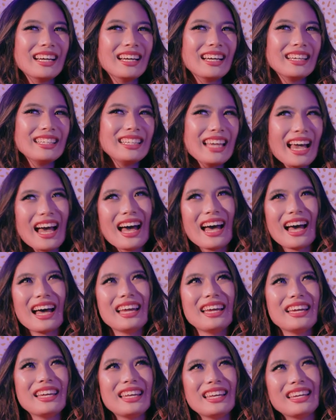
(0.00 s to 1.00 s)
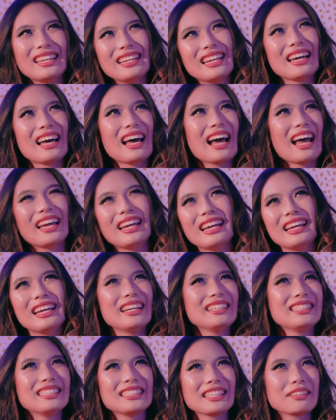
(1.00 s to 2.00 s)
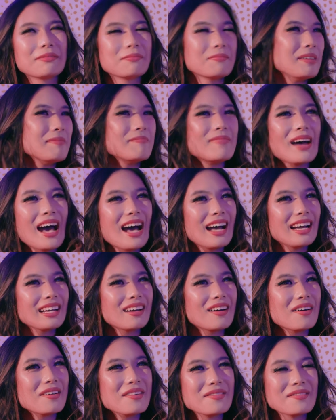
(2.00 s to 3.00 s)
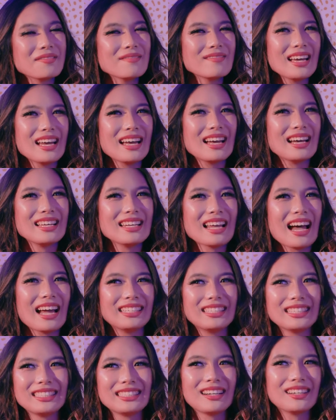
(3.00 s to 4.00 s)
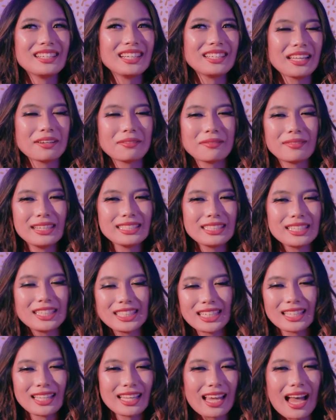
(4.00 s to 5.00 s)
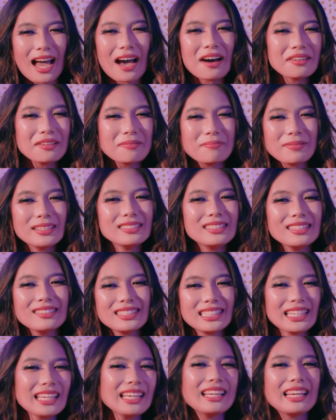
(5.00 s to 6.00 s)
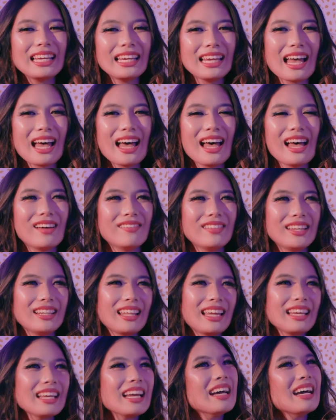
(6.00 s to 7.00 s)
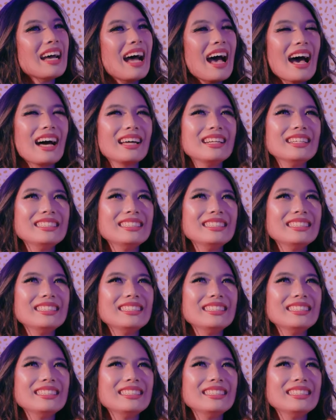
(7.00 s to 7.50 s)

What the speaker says: yeah, and I just went back home and I just started like researching like how to produce EDM and like how to